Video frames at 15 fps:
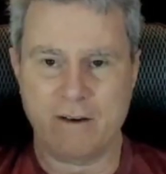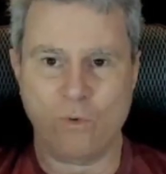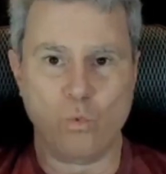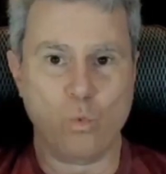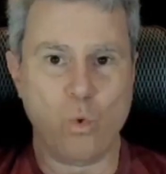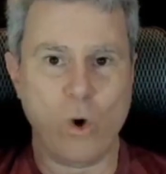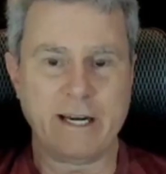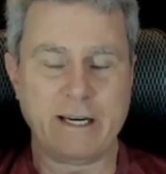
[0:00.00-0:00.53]

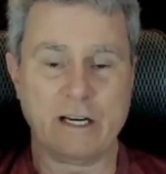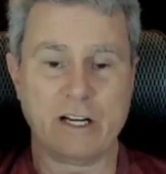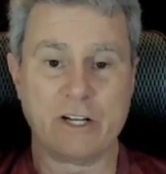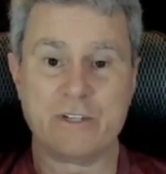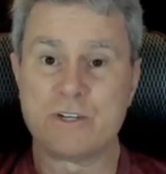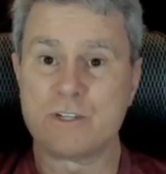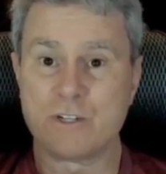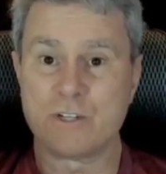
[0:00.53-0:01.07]
What
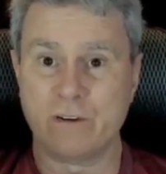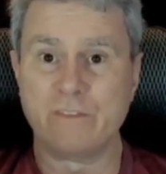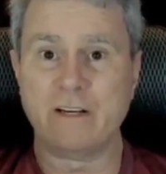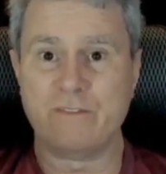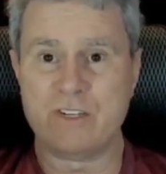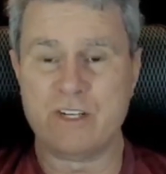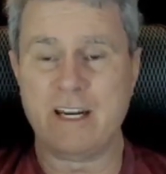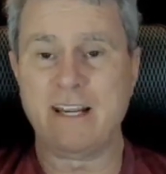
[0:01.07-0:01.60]

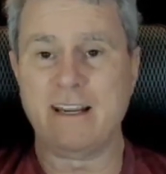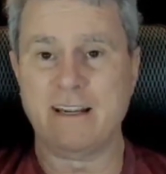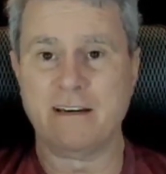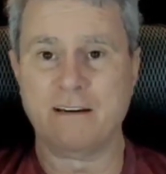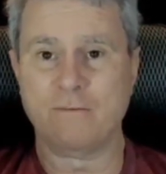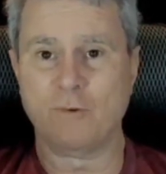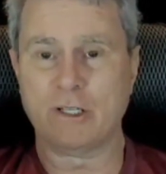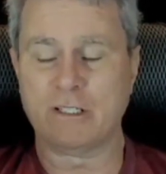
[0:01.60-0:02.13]
conservatives
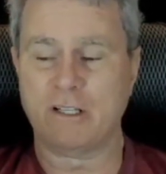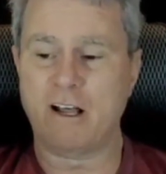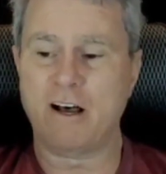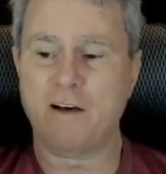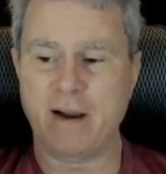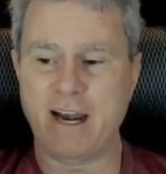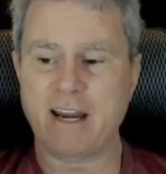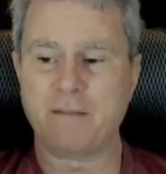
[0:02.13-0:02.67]
need, what
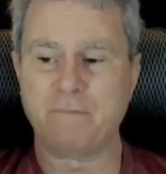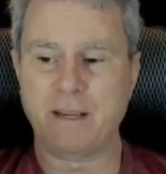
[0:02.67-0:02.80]
law-abiding